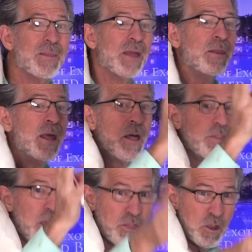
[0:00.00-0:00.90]
And
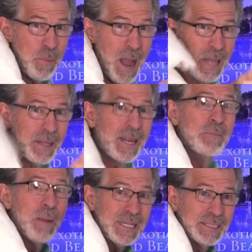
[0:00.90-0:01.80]
then the other
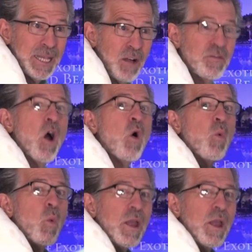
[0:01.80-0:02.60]
pilot and myself,